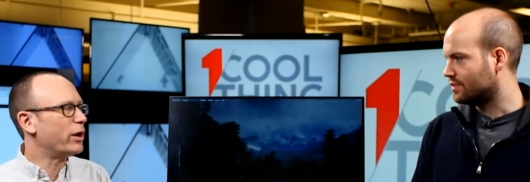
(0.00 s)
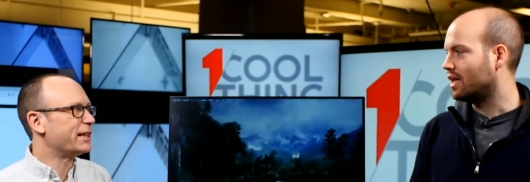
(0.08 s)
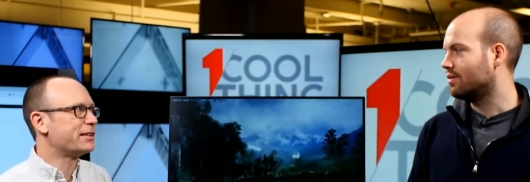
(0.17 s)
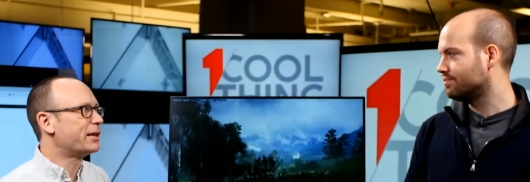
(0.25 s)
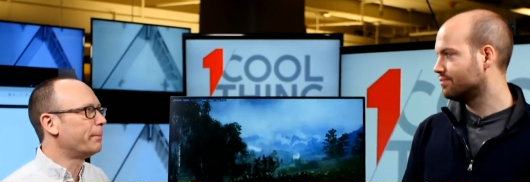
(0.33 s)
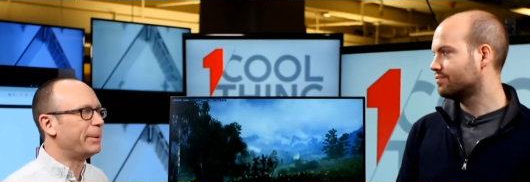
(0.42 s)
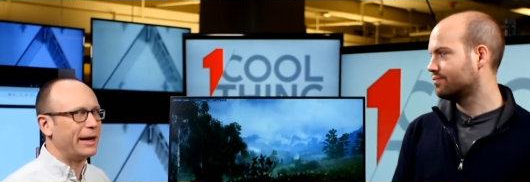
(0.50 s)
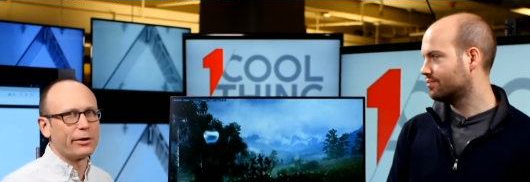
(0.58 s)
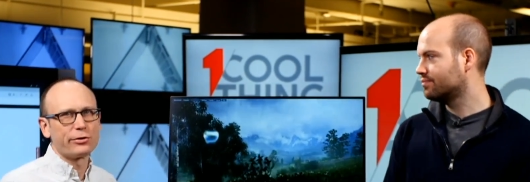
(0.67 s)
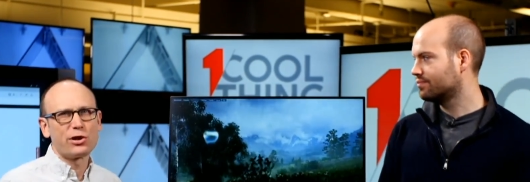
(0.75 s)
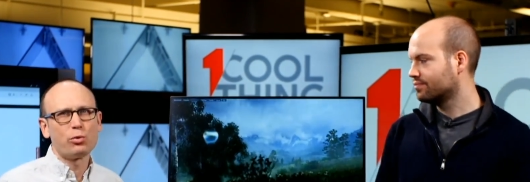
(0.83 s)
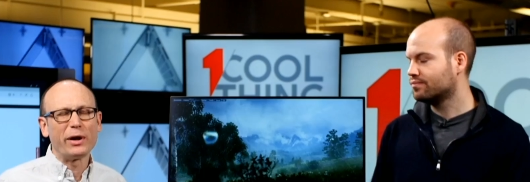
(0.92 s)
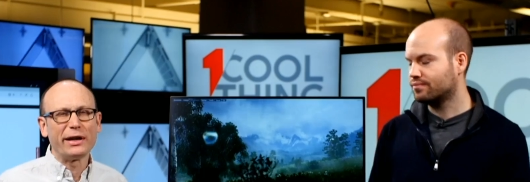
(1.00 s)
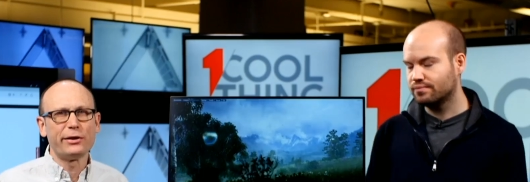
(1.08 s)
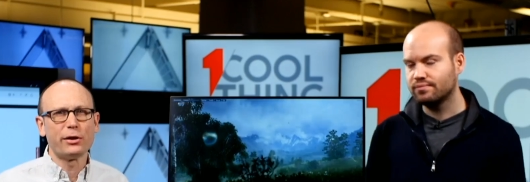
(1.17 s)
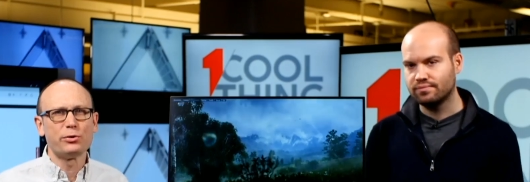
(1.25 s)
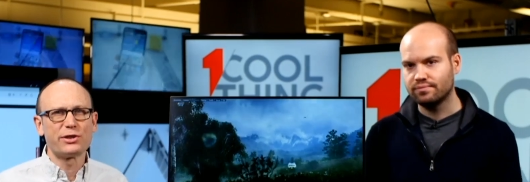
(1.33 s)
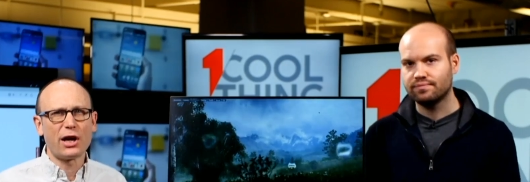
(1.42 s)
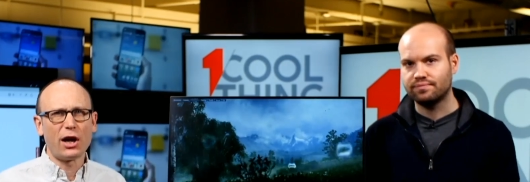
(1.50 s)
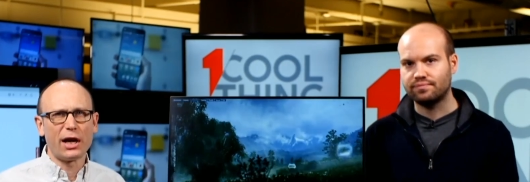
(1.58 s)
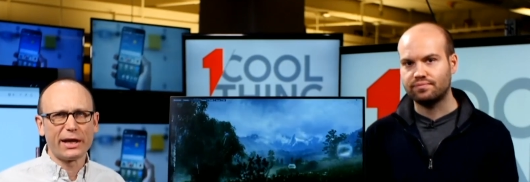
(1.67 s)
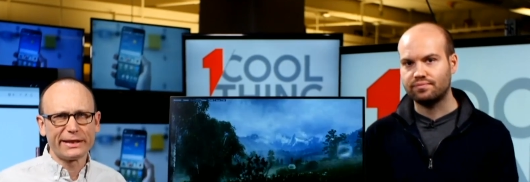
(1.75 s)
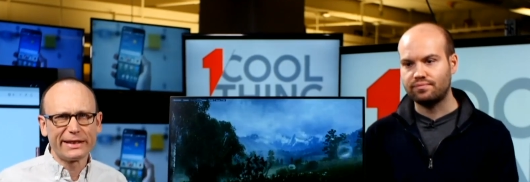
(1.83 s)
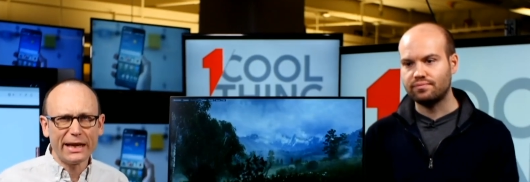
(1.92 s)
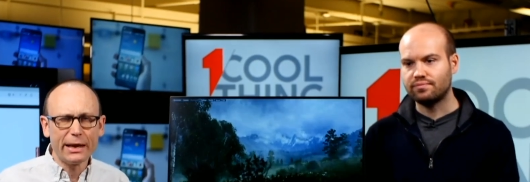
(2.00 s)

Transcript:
Speaker 1: when compared to Windows on